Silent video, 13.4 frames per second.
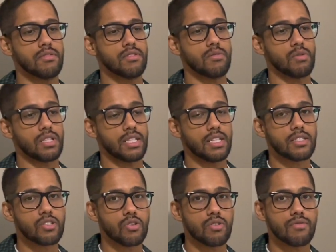with this
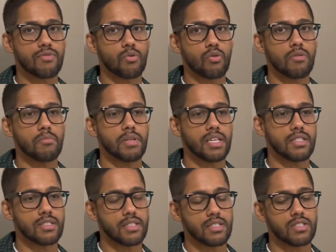certain form
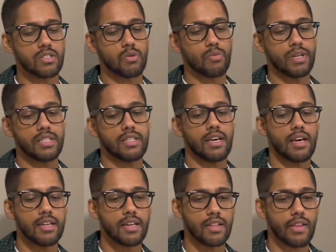because this is the weight
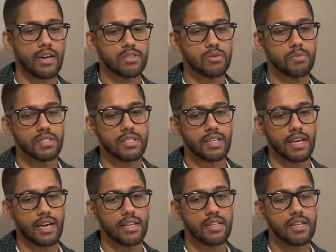that allows me to
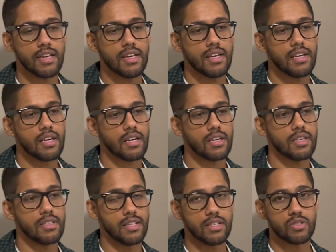get
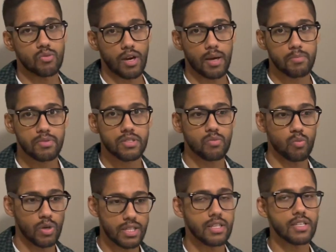these reps
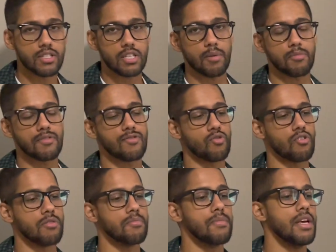with this type of
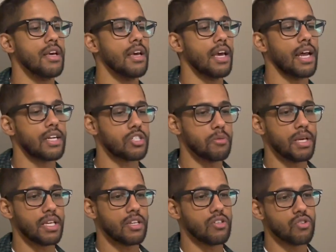form, and actually
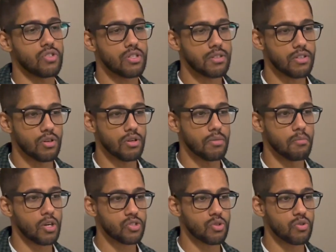making your
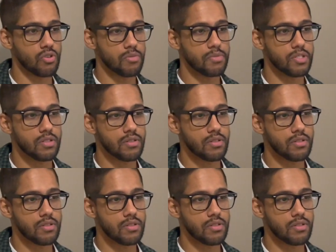muscle groups